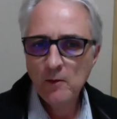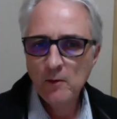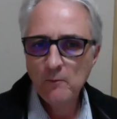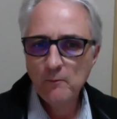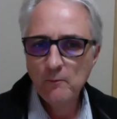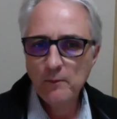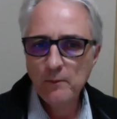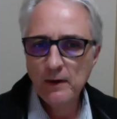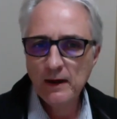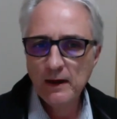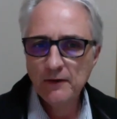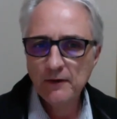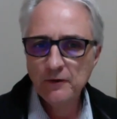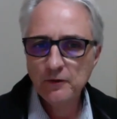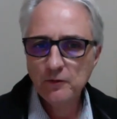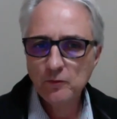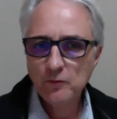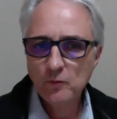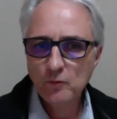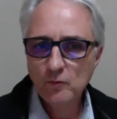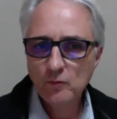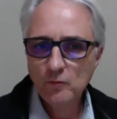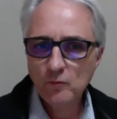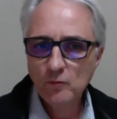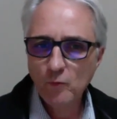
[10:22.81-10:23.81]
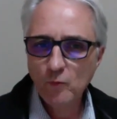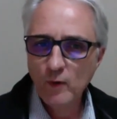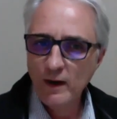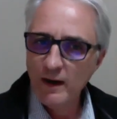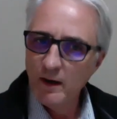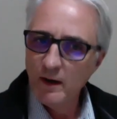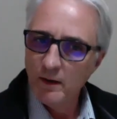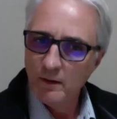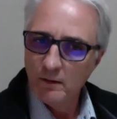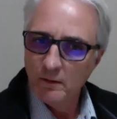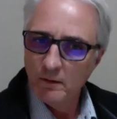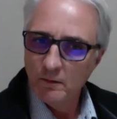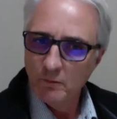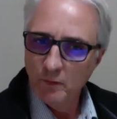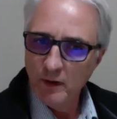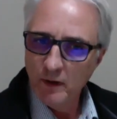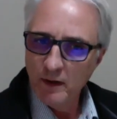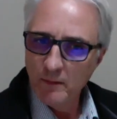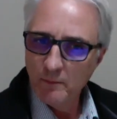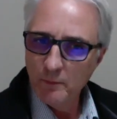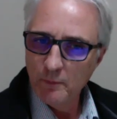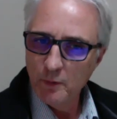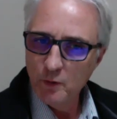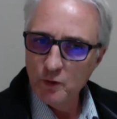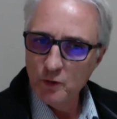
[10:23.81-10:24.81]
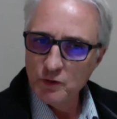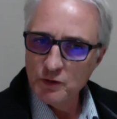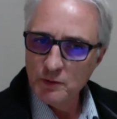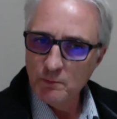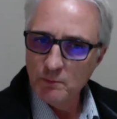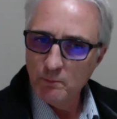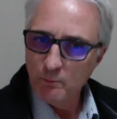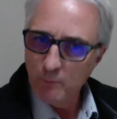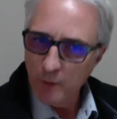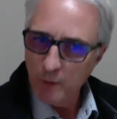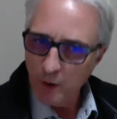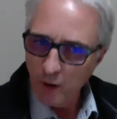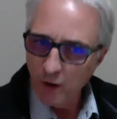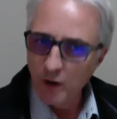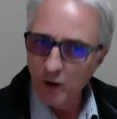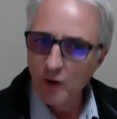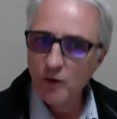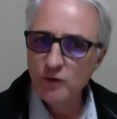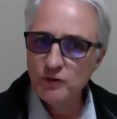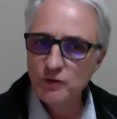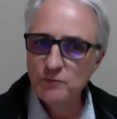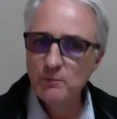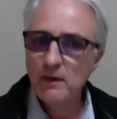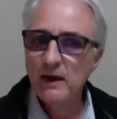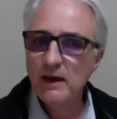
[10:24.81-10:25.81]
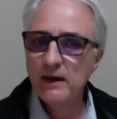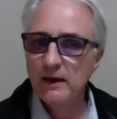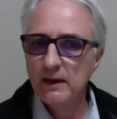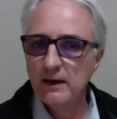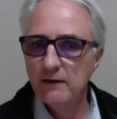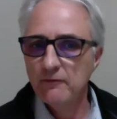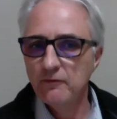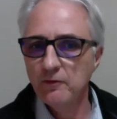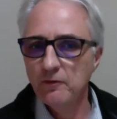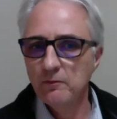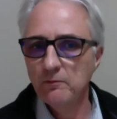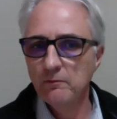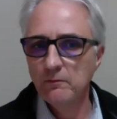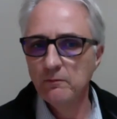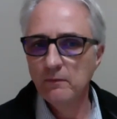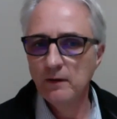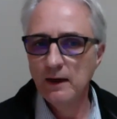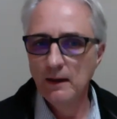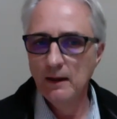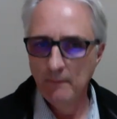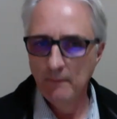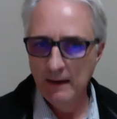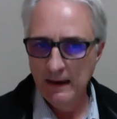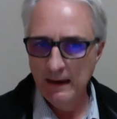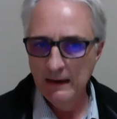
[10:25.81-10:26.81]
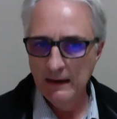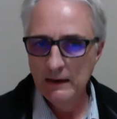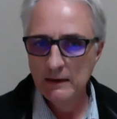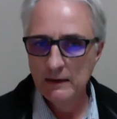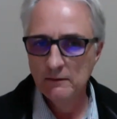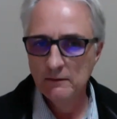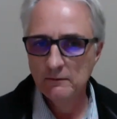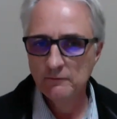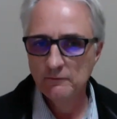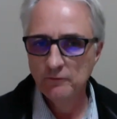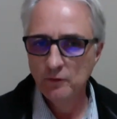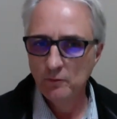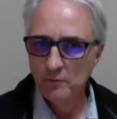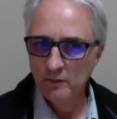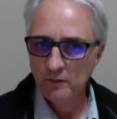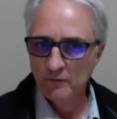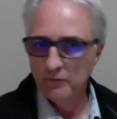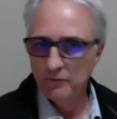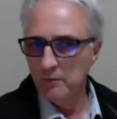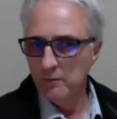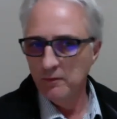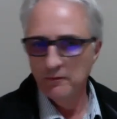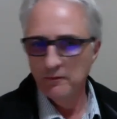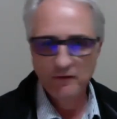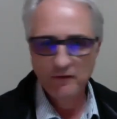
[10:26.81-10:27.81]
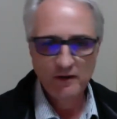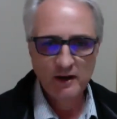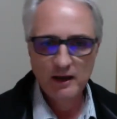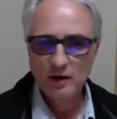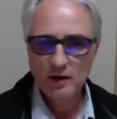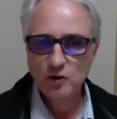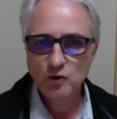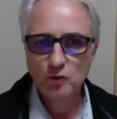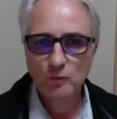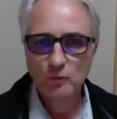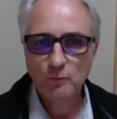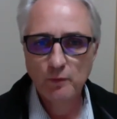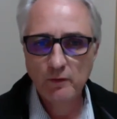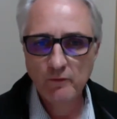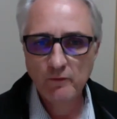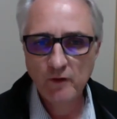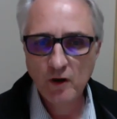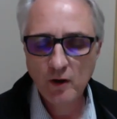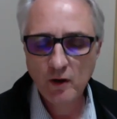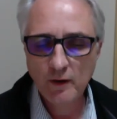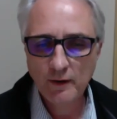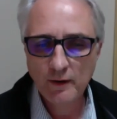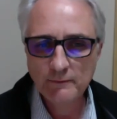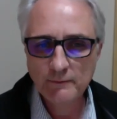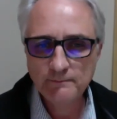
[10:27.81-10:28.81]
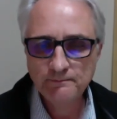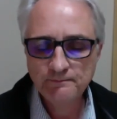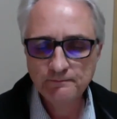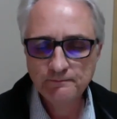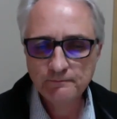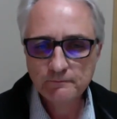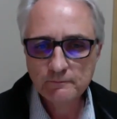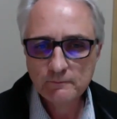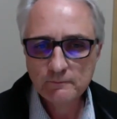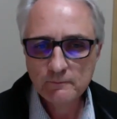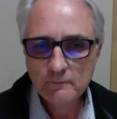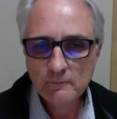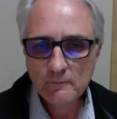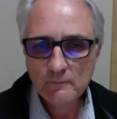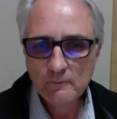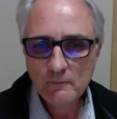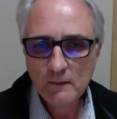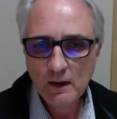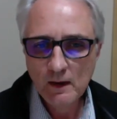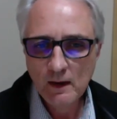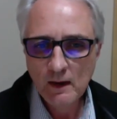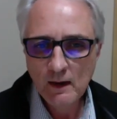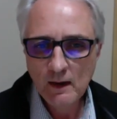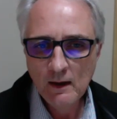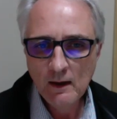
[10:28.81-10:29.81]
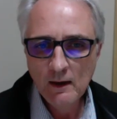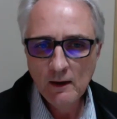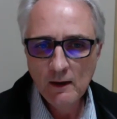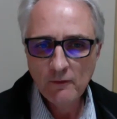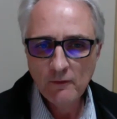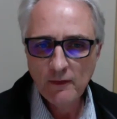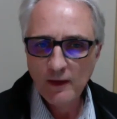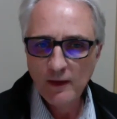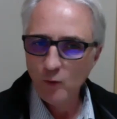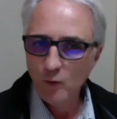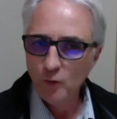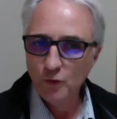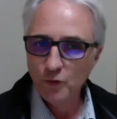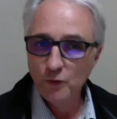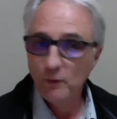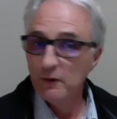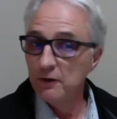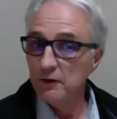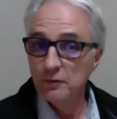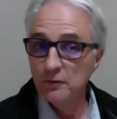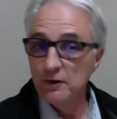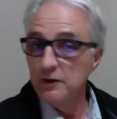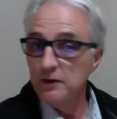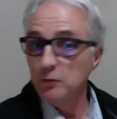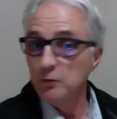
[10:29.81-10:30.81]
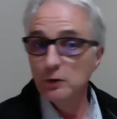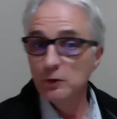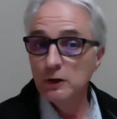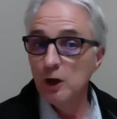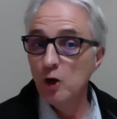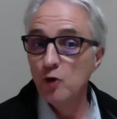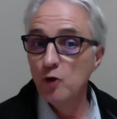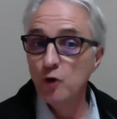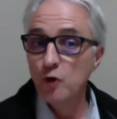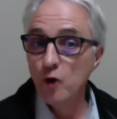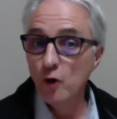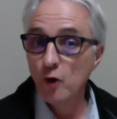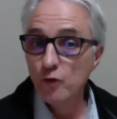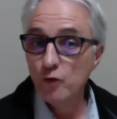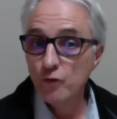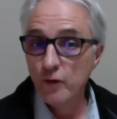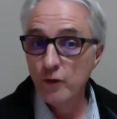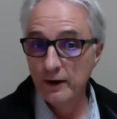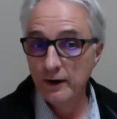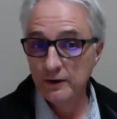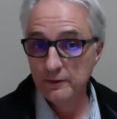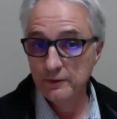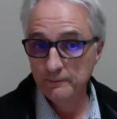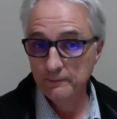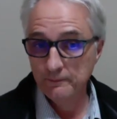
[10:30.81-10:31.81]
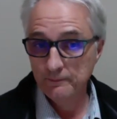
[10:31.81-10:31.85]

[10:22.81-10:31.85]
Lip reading: But when a person borrows money from a bank, from a financial provider, they also enter into a loan contract.